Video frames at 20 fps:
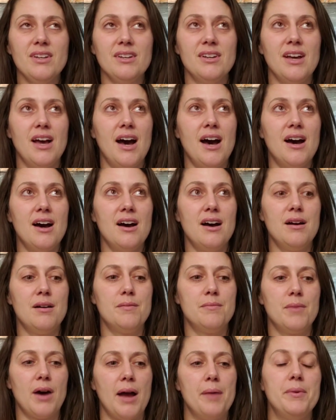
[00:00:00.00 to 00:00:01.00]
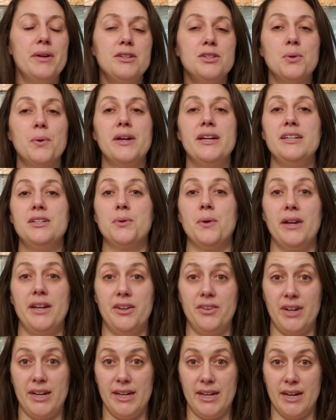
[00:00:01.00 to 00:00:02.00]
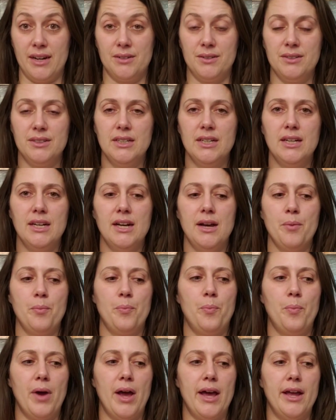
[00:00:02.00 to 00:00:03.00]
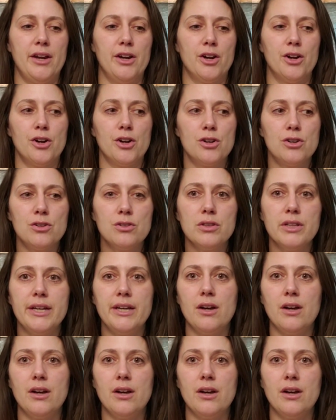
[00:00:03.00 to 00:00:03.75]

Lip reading: I'm in 2020 right now. And early